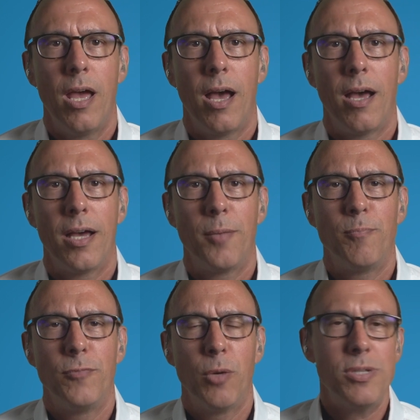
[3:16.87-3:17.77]

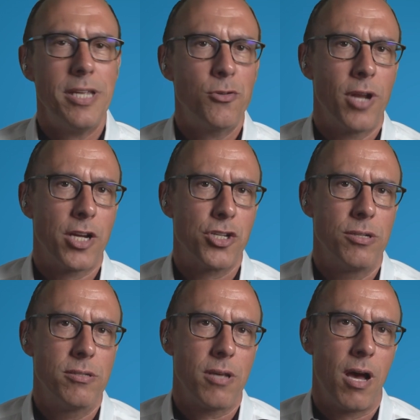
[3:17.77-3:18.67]
There was the
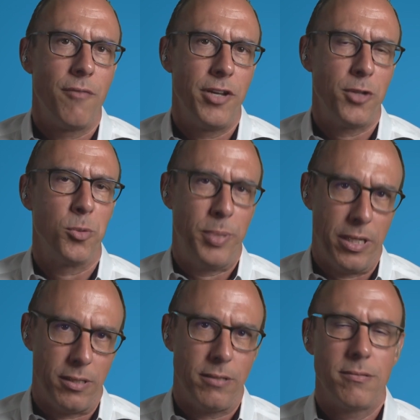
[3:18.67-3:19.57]
introductions of another
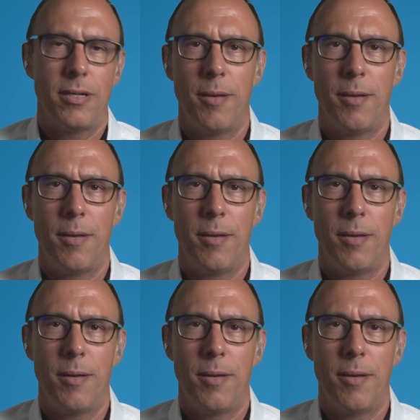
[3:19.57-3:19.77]
bill,